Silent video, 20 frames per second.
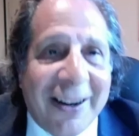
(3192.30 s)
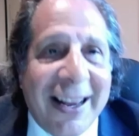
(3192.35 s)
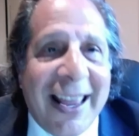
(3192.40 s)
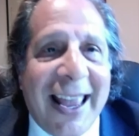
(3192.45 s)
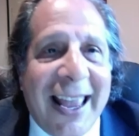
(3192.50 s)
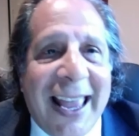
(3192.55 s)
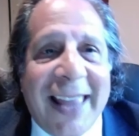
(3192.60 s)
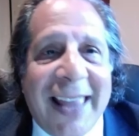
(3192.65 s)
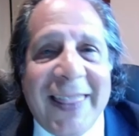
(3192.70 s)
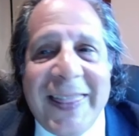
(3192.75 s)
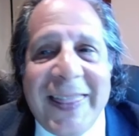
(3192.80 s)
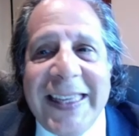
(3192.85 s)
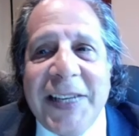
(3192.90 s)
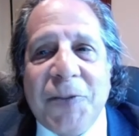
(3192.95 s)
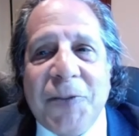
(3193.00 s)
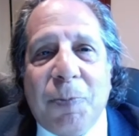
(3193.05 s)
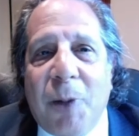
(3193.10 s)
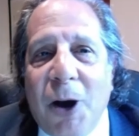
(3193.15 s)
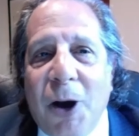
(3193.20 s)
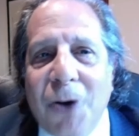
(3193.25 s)
and
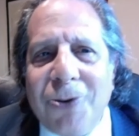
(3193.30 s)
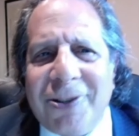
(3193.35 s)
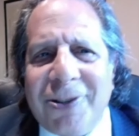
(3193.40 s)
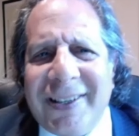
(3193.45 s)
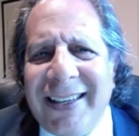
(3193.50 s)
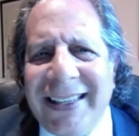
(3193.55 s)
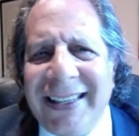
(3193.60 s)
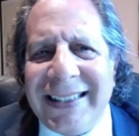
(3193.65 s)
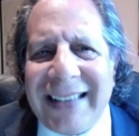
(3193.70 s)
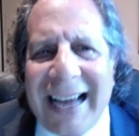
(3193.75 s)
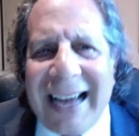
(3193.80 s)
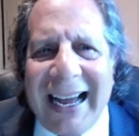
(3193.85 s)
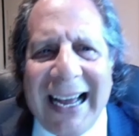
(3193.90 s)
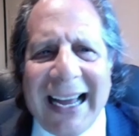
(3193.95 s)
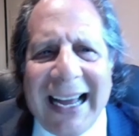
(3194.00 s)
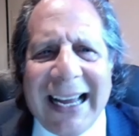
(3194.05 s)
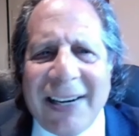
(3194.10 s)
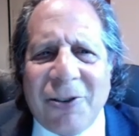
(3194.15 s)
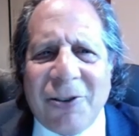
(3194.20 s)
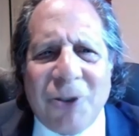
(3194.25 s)
these postings,
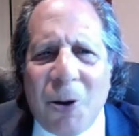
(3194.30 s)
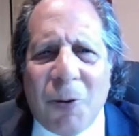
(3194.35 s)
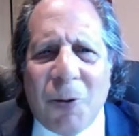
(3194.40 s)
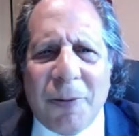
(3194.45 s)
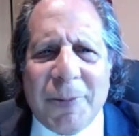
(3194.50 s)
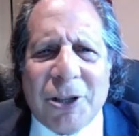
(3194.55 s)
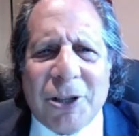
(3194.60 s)
I don't know what Mr.